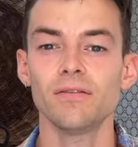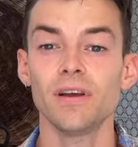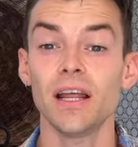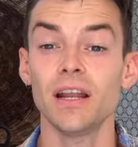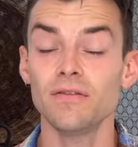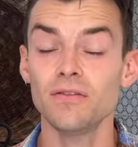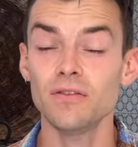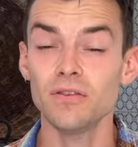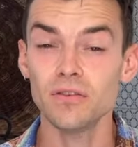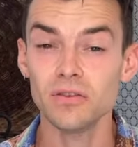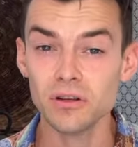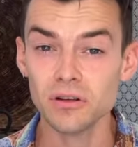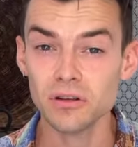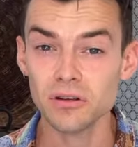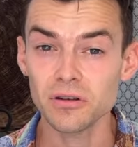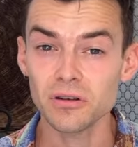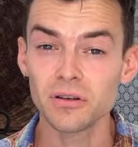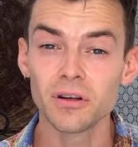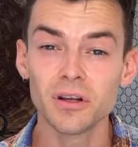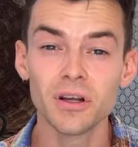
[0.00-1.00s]
And if you
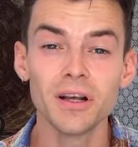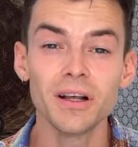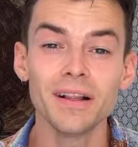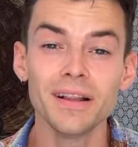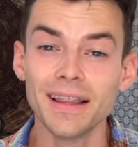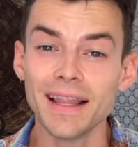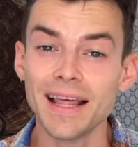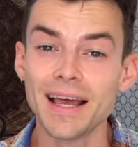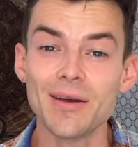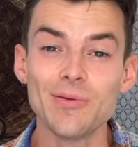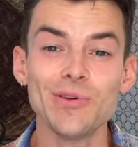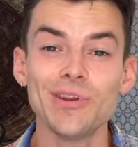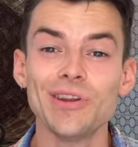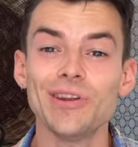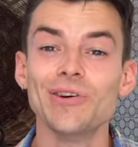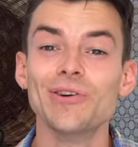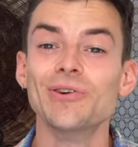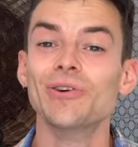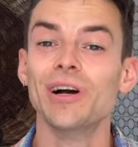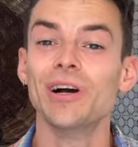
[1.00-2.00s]
do, let me
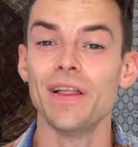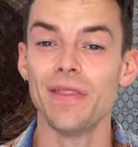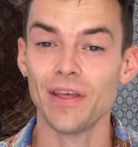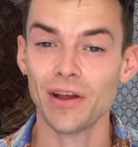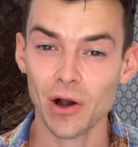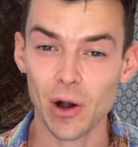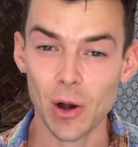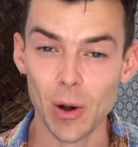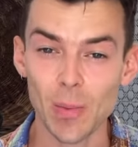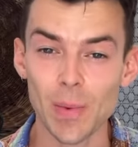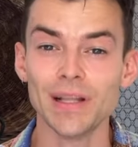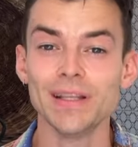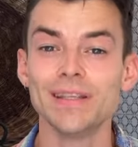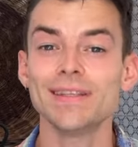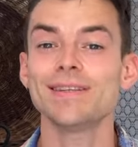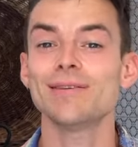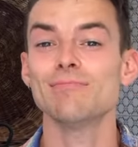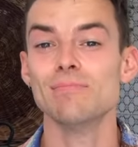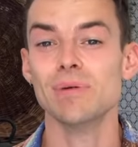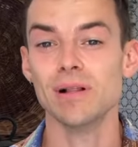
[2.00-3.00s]
know in the
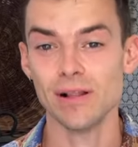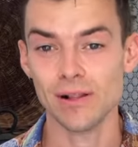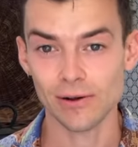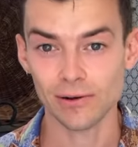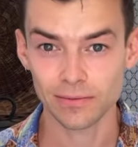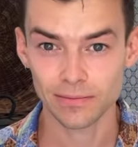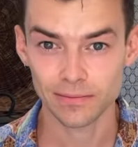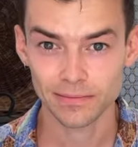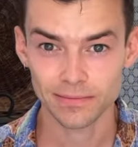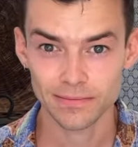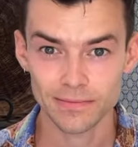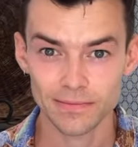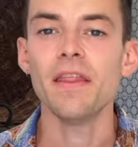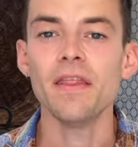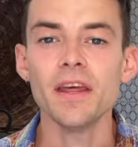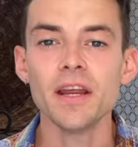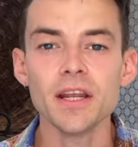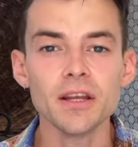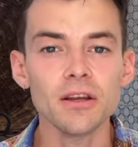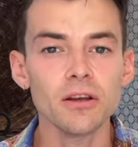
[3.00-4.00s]
comments below. And
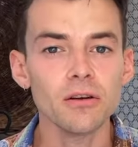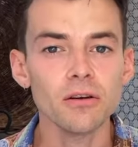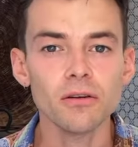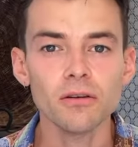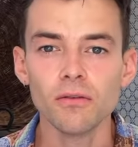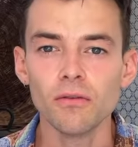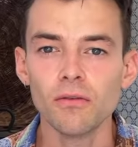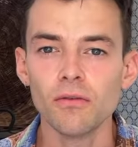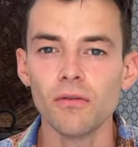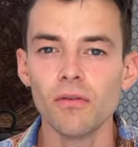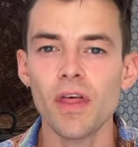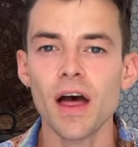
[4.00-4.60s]
there you go.